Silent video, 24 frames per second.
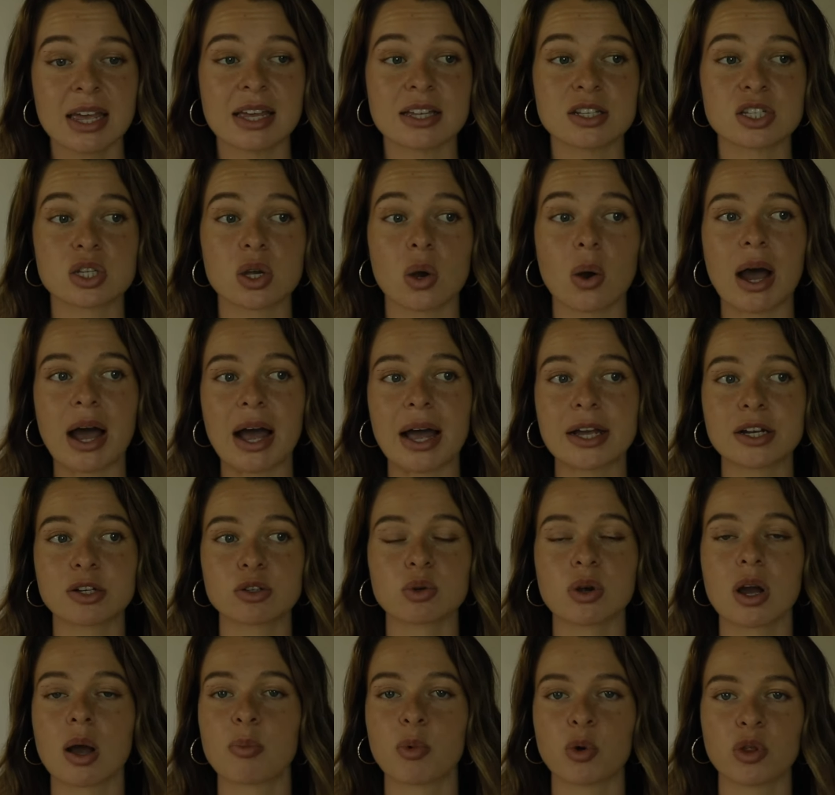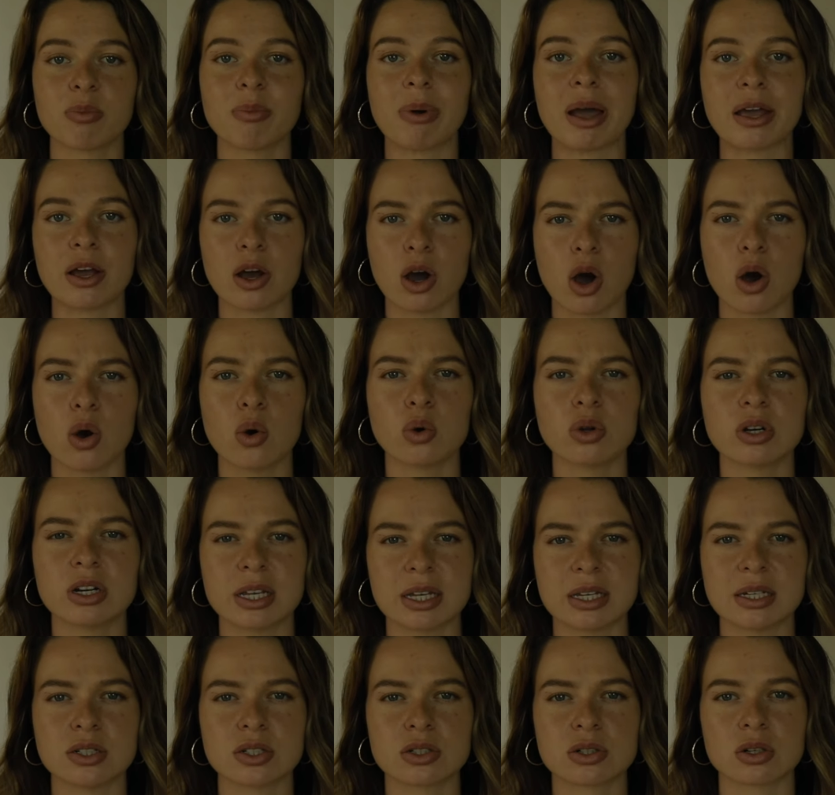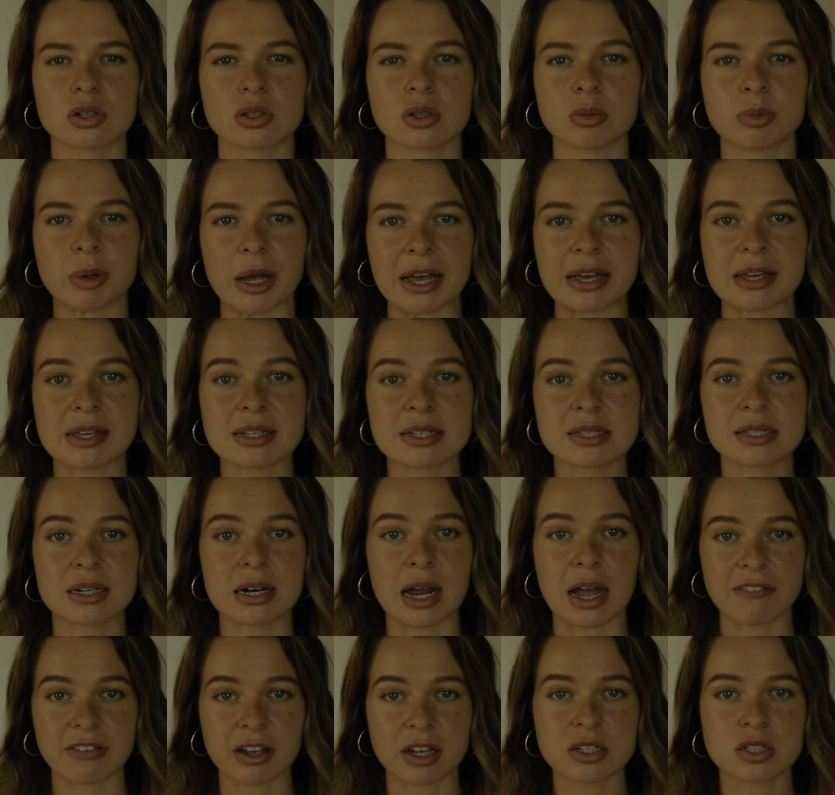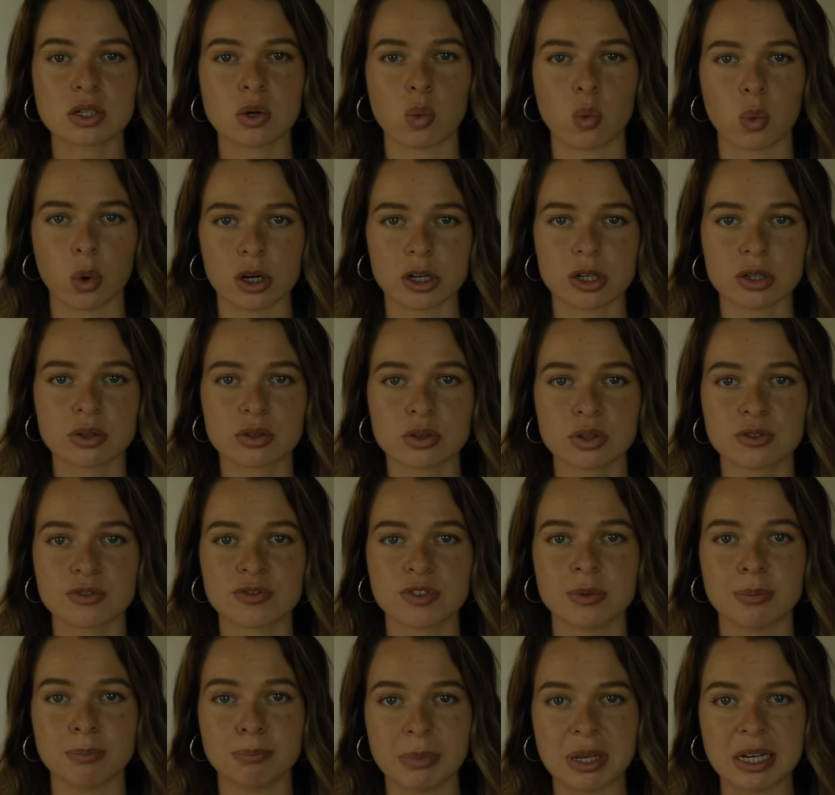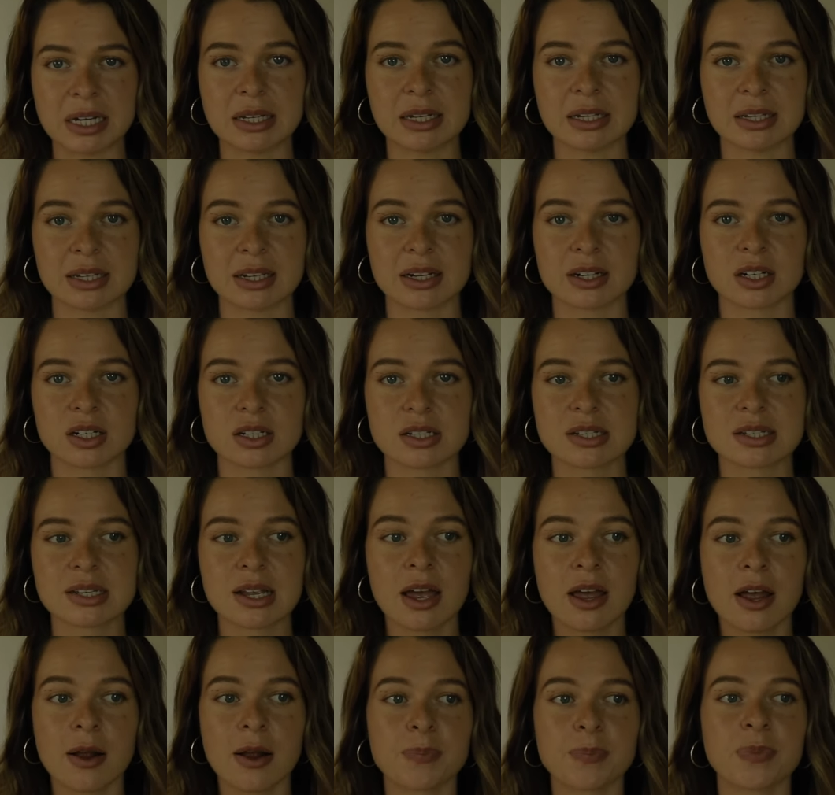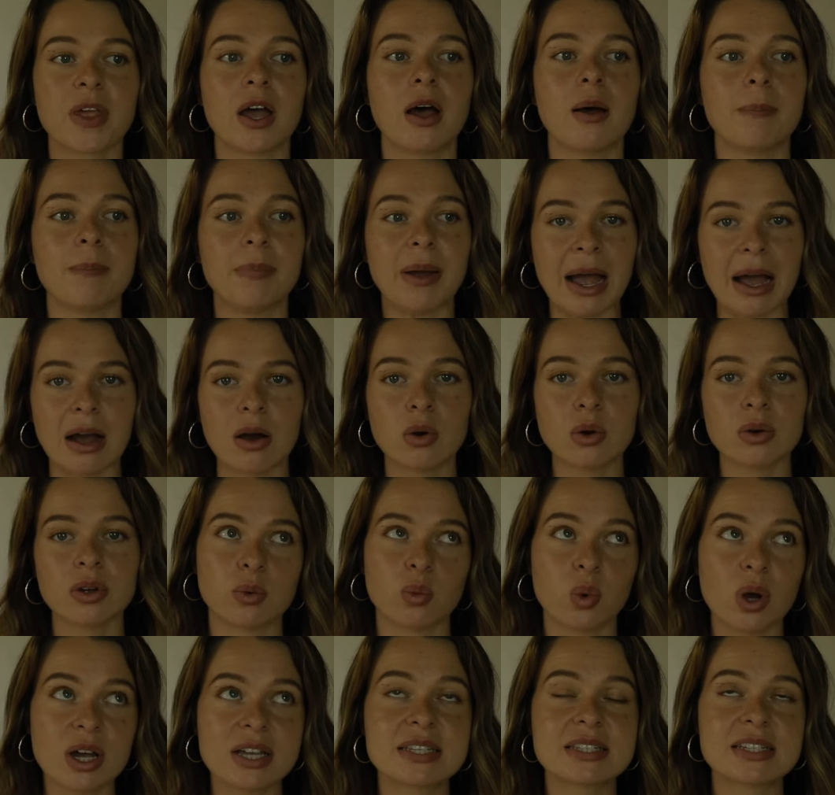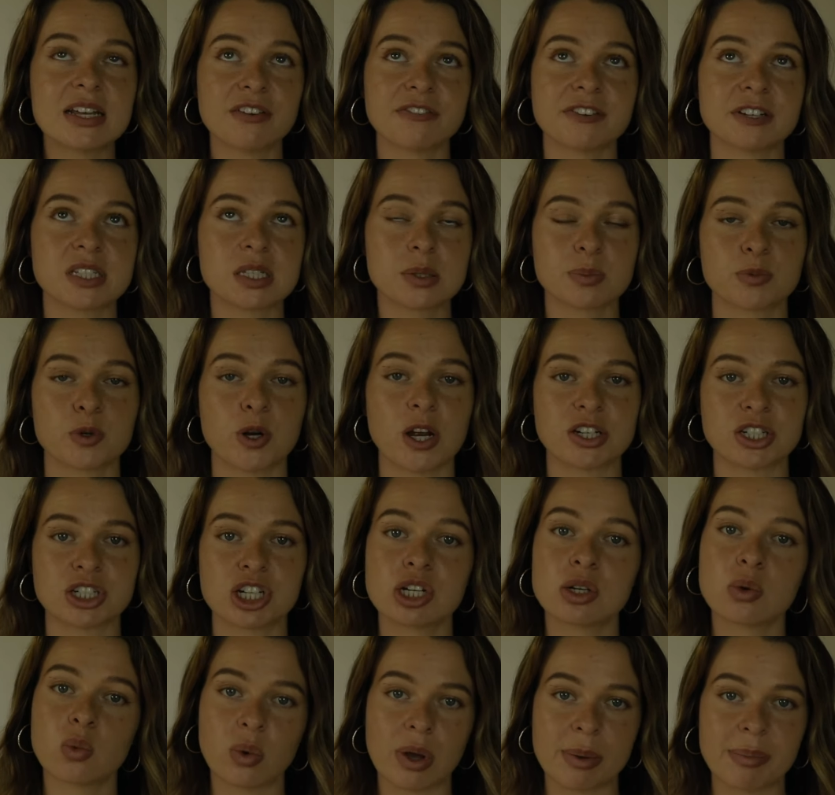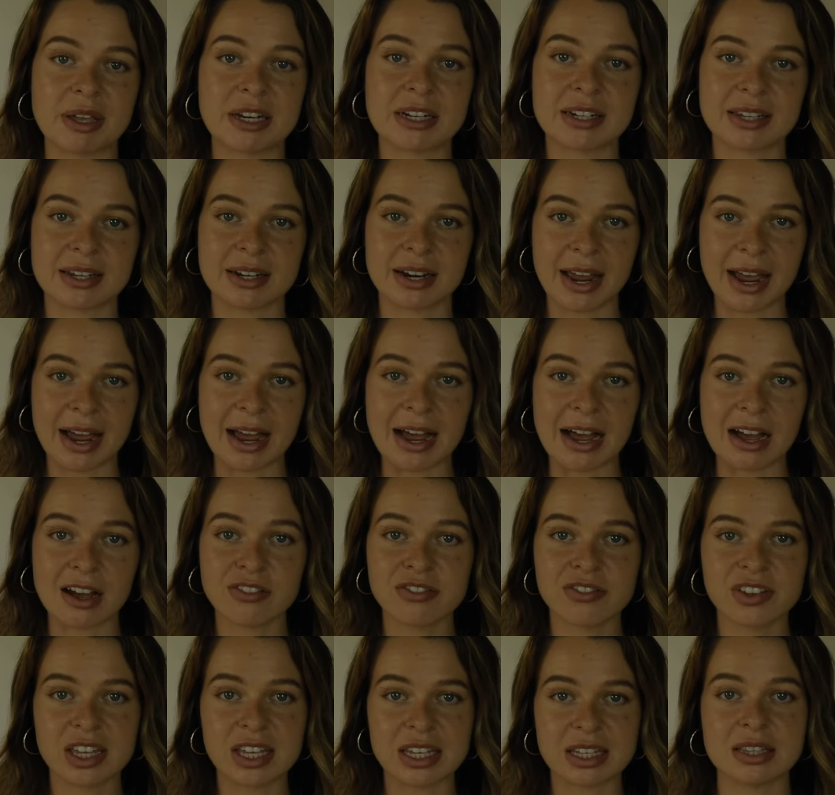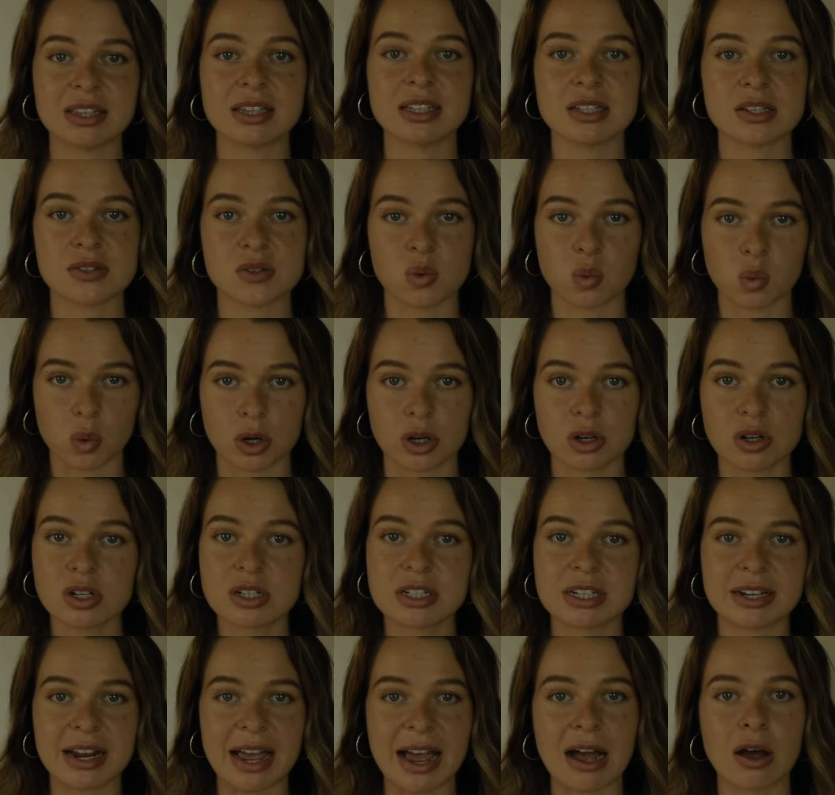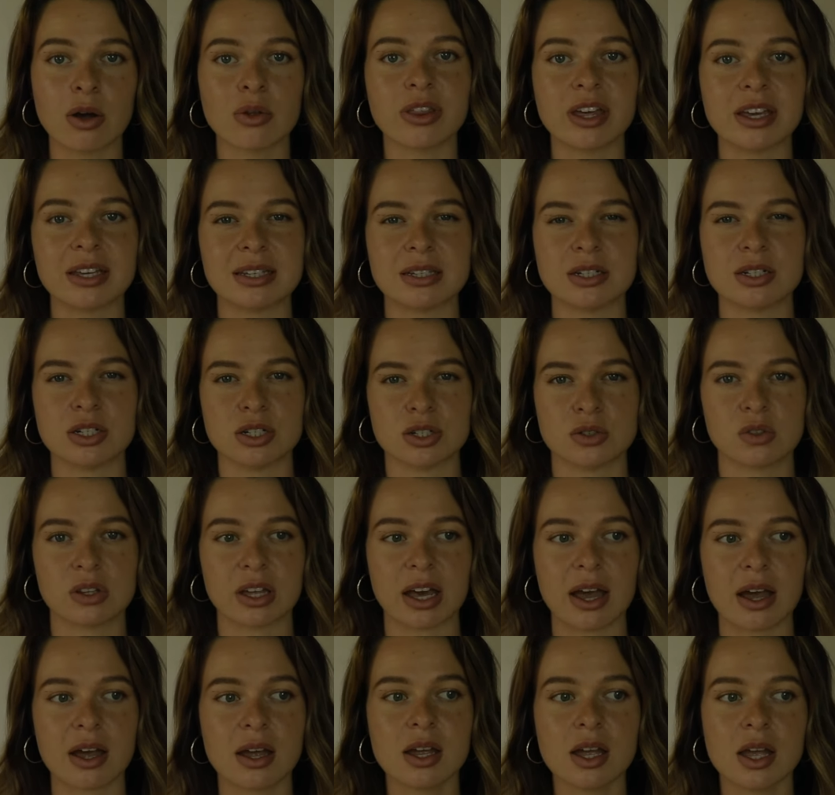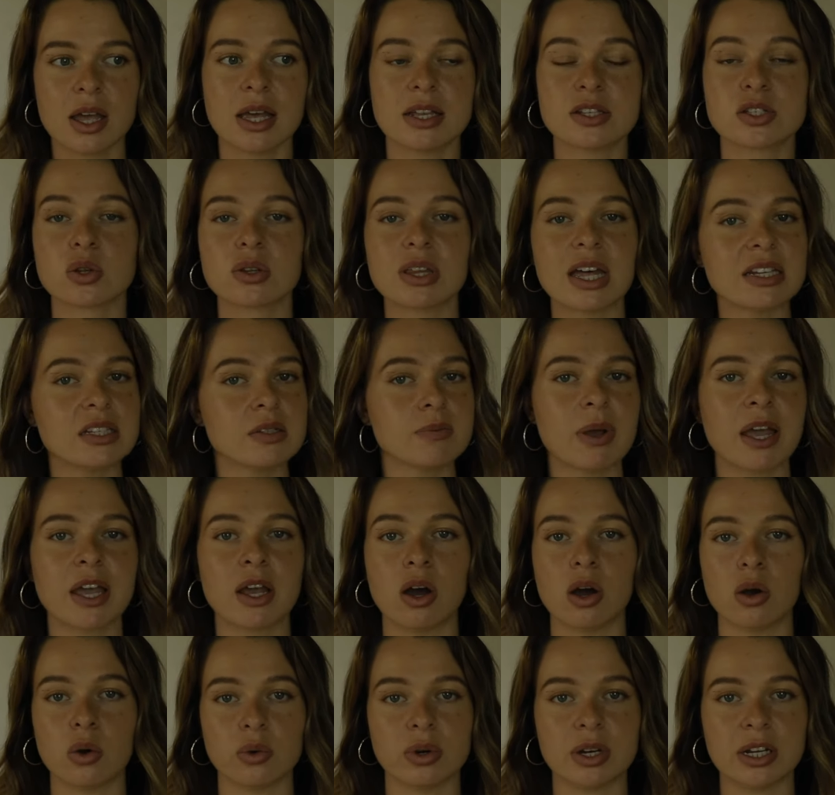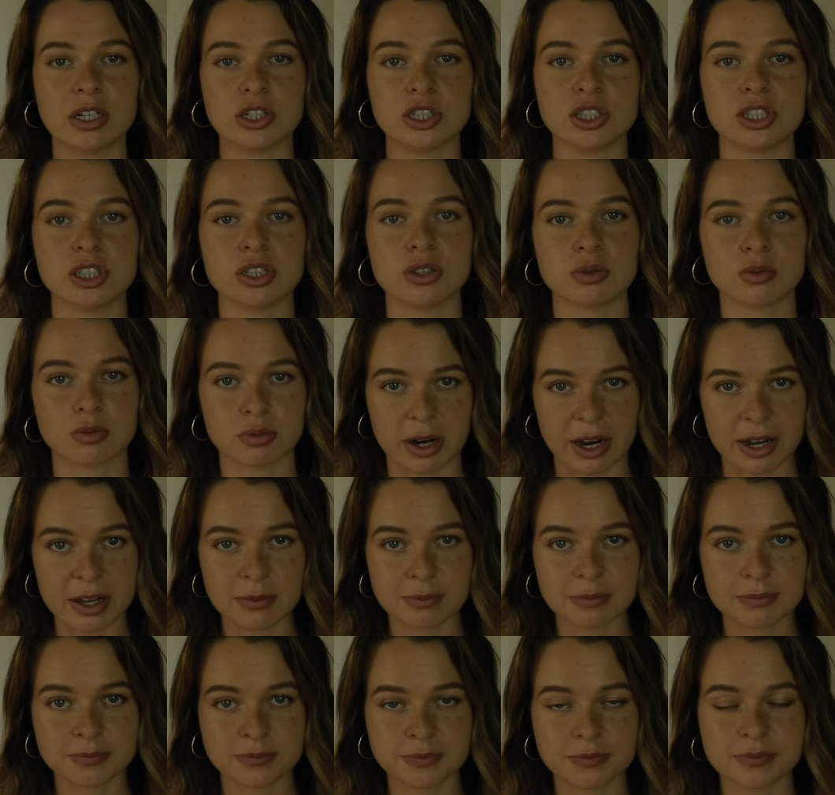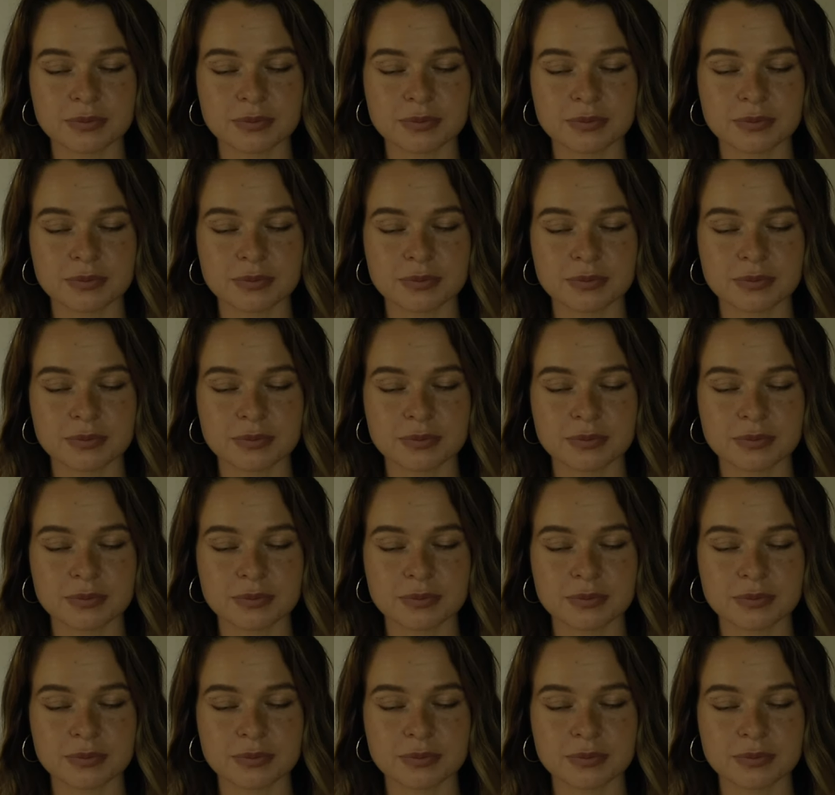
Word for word: And so I grew up with my own internal bias that I've had to work through for many years about what self-expression women can have in this world and how they can do that. And so that's my own issue, right?